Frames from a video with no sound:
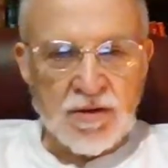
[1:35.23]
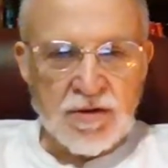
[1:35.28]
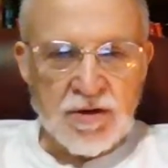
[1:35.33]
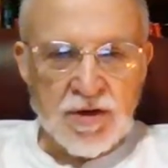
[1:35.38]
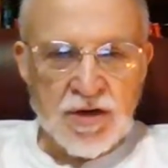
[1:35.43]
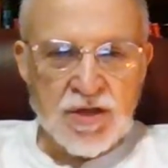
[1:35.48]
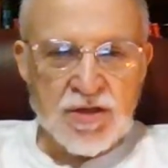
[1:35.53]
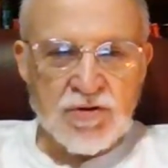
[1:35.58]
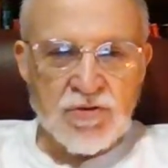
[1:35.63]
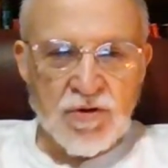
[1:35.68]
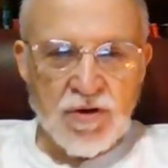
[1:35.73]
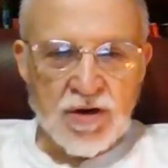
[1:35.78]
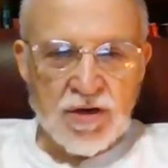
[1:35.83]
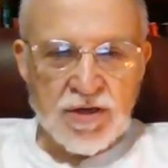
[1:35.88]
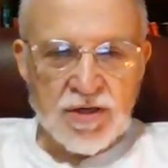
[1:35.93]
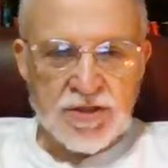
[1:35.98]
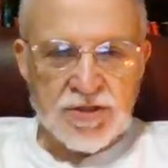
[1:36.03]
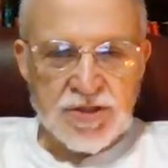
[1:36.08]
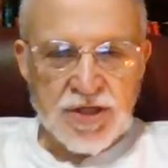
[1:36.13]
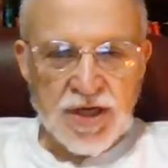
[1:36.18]
Another
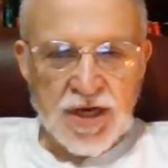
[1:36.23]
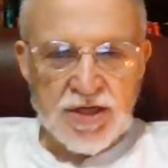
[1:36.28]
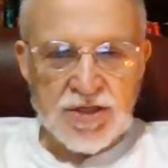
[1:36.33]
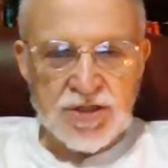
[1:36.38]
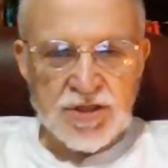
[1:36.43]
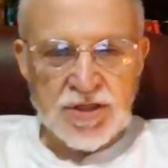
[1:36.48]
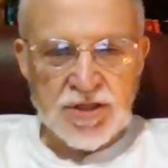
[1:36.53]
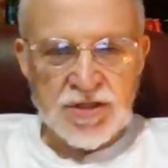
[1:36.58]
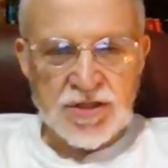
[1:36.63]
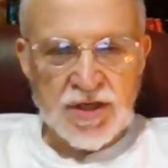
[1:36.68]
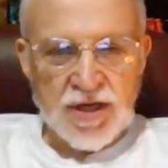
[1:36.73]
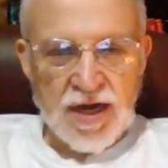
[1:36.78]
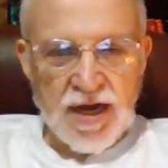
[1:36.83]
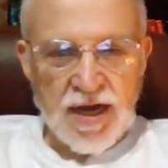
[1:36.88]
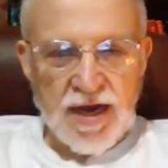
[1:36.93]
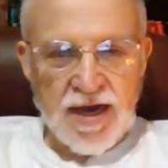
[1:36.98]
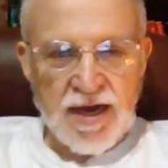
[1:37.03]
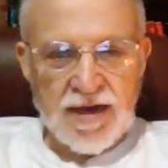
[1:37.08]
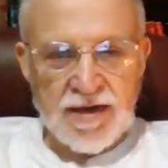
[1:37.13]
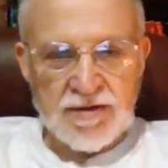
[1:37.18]
organization that
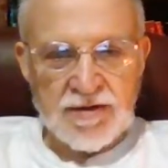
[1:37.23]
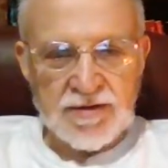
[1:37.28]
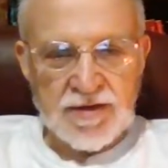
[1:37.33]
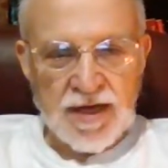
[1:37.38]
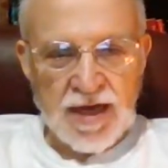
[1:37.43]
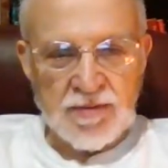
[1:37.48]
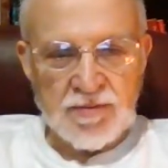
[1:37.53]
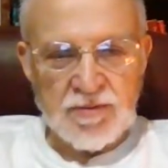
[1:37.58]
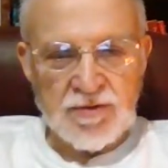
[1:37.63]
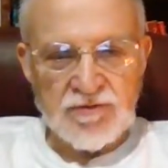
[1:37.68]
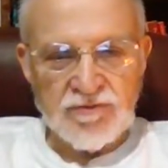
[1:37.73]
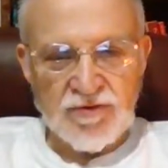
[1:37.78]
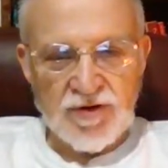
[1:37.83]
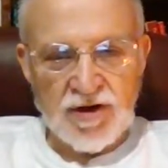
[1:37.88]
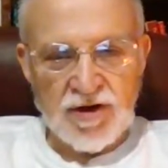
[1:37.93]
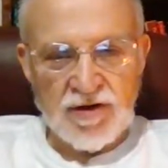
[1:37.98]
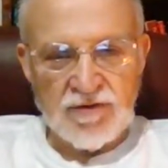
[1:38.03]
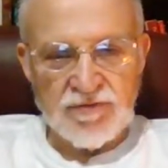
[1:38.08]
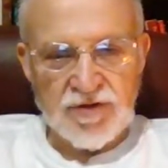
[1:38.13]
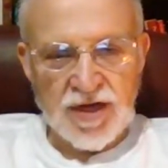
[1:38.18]
I am
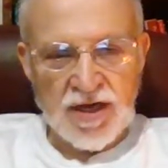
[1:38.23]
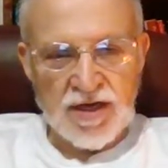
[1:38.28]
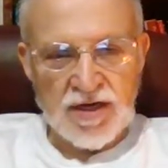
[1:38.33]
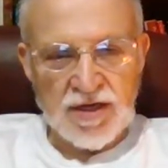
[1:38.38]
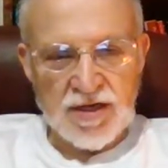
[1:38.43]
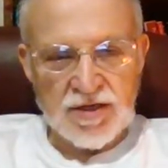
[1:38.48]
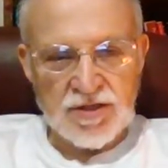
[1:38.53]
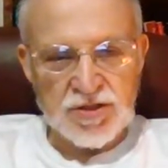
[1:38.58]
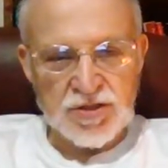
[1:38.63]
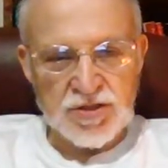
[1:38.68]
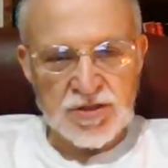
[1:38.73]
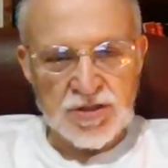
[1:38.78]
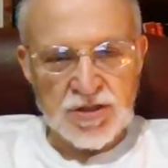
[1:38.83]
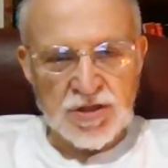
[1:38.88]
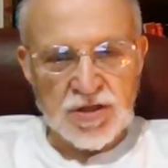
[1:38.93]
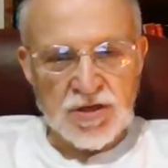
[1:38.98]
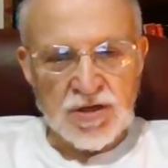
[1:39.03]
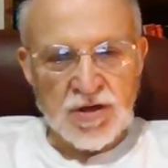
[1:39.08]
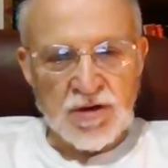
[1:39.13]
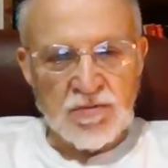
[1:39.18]
involved in is
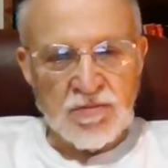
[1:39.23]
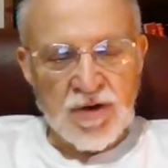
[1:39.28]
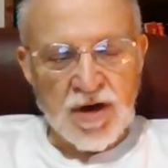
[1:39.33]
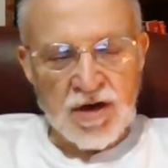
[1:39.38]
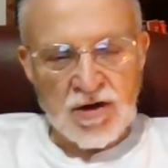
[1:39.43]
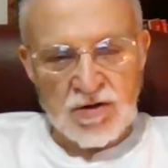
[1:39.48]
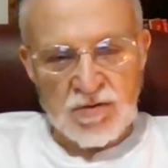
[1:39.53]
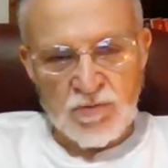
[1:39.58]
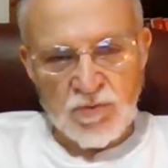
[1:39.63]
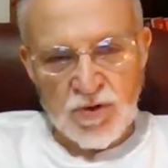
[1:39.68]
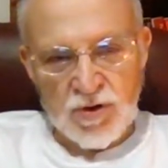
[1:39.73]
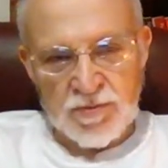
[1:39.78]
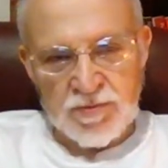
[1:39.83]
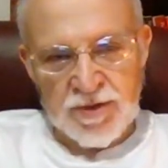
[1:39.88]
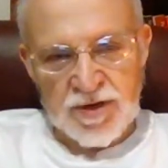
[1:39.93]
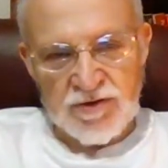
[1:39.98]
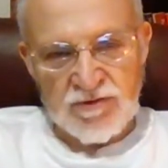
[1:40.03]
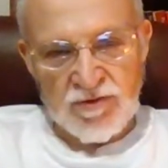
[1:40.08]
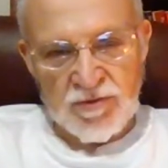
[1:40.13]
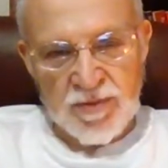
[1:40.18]
Modern
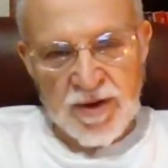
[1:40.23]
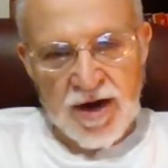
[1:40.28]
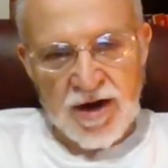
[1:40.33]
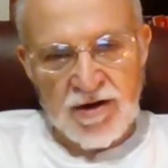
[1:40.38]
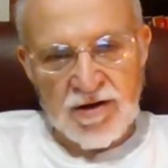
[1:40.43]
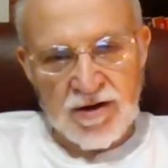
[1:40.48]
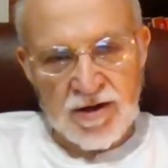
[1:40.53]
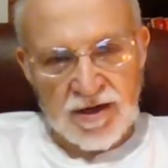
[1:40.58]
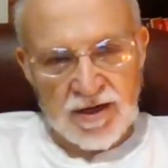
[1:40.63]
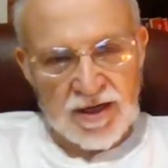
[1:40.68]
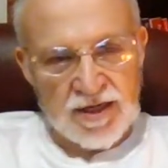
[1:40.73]
Woodmen of America.